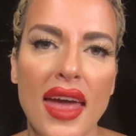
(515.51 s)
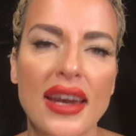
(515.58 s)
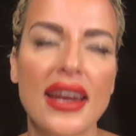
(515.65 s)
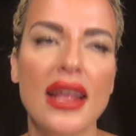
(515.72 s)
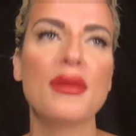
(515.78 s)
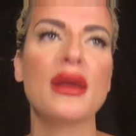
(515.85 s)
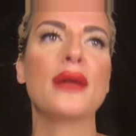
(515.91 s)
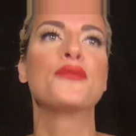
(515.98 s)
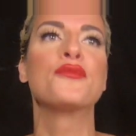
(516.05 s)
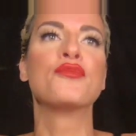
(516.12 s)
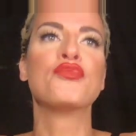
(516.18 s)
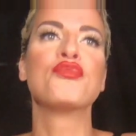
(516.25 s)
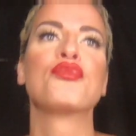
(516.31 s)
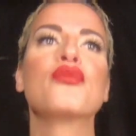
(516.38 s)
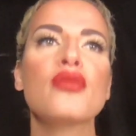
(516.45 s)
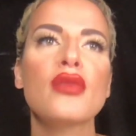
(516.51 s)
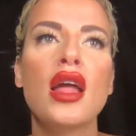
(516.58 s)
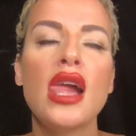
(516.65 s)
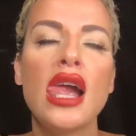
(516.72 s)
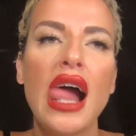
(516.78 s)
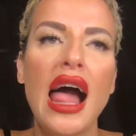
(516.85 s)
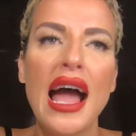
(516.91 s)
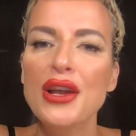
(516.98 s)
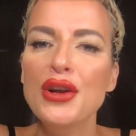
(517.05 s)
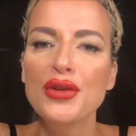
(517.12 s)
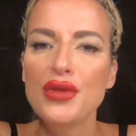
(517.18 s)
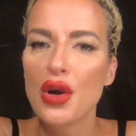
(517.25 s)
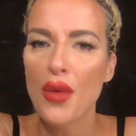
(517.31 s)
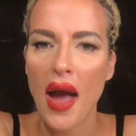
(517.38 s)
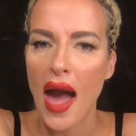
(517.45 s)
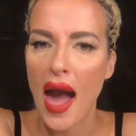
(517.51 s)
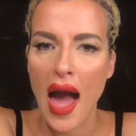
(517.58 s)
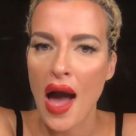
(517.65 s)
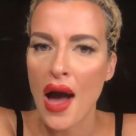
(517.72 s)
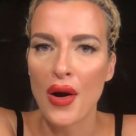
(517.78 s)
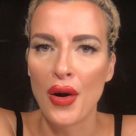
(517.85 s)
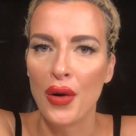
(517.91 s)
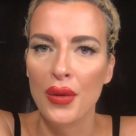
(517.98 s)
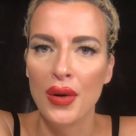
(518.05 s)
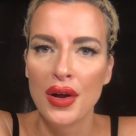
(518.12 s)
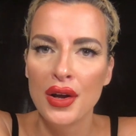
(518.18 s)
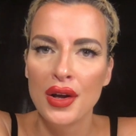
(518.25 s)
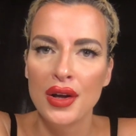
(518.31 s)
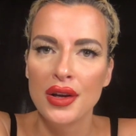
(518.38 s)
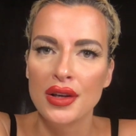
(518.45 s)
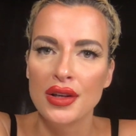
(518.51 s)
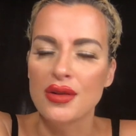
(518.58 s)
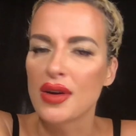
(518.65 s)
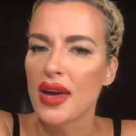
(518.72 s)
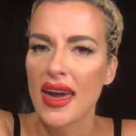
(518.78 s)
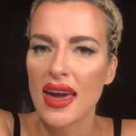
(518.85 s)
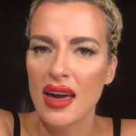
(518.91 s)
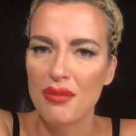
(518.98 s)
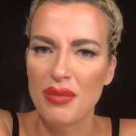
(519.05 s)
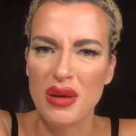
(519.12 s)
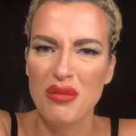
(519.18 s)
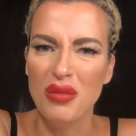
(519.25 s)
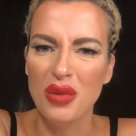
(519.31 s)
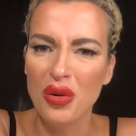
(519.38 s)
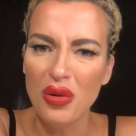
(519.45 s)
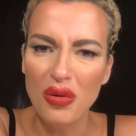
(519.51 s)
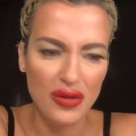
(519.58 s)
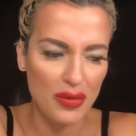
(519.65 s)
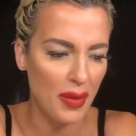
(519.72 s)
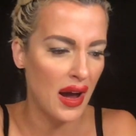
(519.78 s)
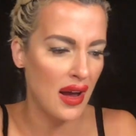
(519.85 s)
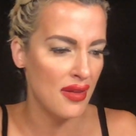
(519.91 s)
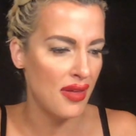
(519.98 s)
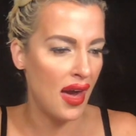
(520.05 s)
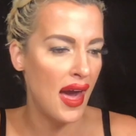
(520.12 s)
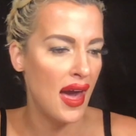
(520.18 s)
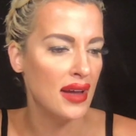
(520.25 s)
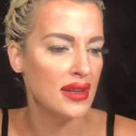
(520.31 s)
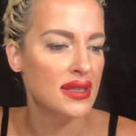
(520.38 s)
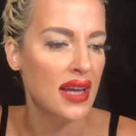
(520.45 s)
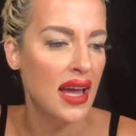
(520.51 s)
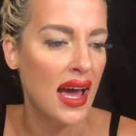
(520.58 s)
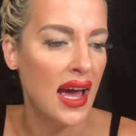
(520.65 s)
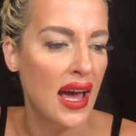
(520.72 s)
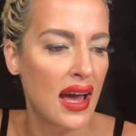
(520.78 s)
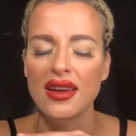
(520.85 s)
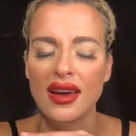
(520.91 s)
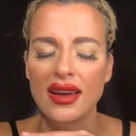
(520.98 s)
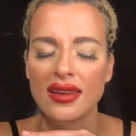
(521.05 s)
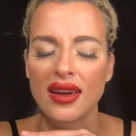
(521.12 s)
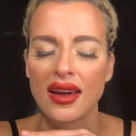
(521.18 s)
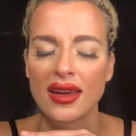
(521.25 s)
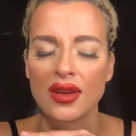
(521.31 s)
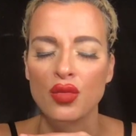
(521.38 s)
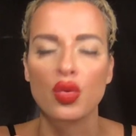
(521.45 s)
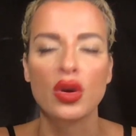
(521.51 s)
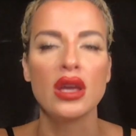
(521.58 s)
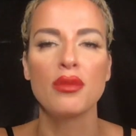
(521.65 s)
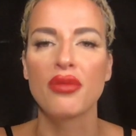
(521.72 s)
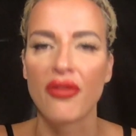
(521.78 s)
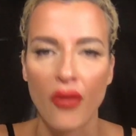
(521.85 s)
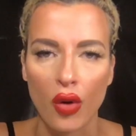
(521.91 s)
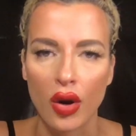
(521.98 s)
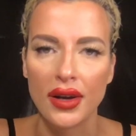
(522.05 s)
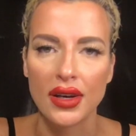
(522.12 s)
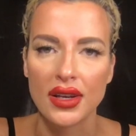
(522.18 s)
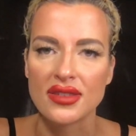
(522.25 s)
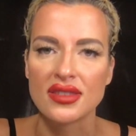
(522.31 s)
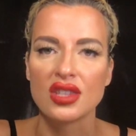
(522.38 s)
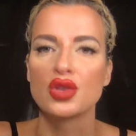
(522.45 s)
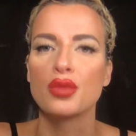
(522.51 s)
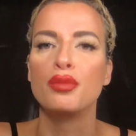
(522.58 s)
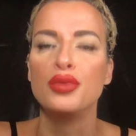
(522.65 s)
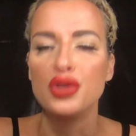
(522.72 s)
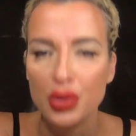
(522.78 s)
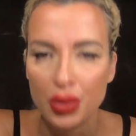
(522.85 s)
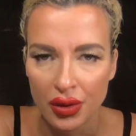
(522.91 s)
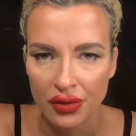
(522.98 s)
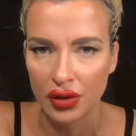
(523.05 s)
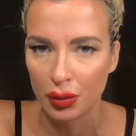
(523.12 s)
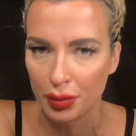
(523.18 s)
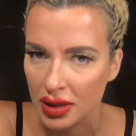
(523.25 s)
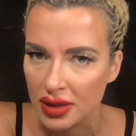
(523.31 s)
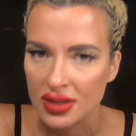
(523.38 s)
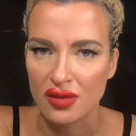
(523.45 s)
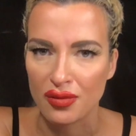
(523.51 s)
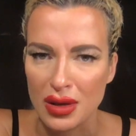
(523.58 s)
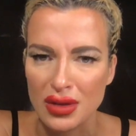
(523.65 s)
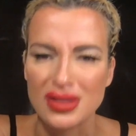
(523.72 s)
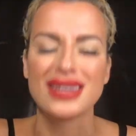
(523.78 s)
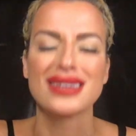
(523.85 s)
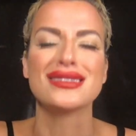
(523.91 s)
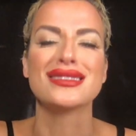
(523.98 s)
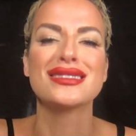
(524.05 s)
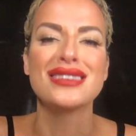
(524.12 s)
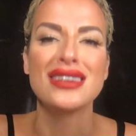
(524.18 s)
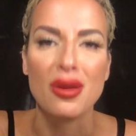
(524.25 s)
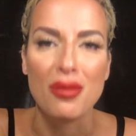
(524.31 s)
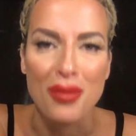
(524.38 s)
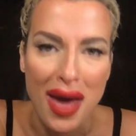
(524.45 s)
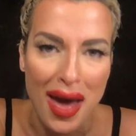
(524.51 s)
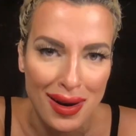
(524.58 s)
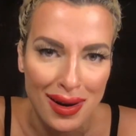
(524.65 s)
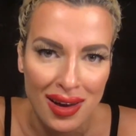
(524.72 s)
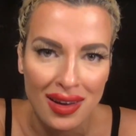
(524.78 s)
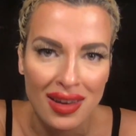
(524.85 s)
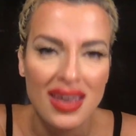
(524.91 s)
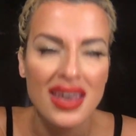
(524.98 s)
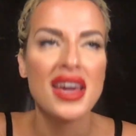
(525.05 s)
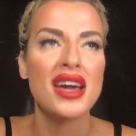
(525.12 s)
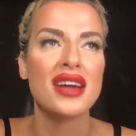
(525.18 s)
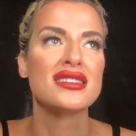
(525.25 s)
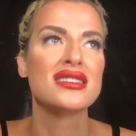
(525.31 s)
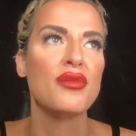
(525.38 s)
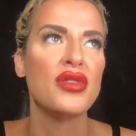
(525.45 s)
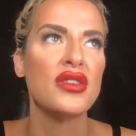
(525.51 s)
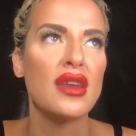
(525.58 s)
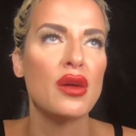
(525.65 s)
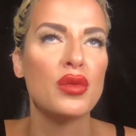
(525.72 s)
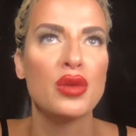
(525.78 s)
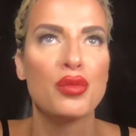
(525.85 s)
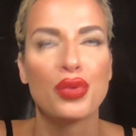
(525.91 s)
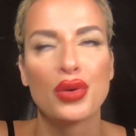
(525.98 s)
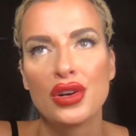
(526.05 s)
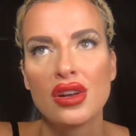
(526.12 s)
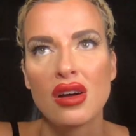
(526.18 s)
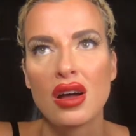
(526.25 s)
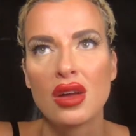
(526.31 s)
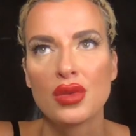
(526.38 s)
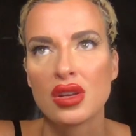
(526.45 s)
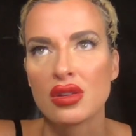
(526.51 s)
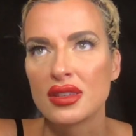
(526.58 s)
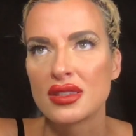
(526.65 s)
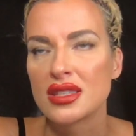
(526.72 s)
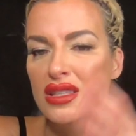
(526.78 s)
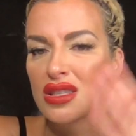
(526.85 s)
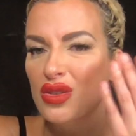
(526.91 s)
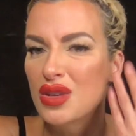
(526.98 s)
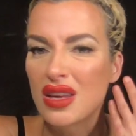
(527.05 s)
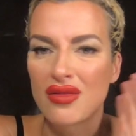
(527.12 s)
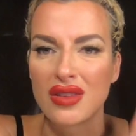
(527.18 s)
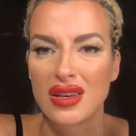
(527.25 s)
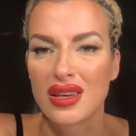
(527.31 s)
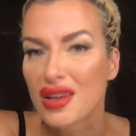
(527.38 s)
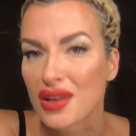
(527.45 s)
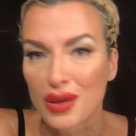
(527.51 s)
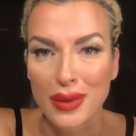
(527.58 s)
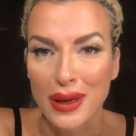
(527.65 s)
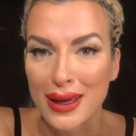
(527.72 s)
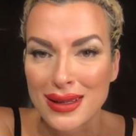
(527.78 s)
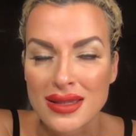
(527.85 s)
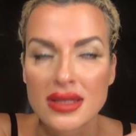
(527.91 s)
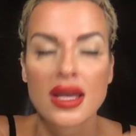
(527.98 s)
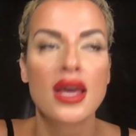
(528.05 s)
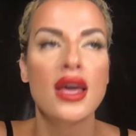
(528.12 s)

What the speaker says: and I mean, I don't know how you can't be moved by that. I weep for it. It's such a beautiful piece of music. It's cinematic. It's something that when you put it on, when you're listening to it, even in earbuds,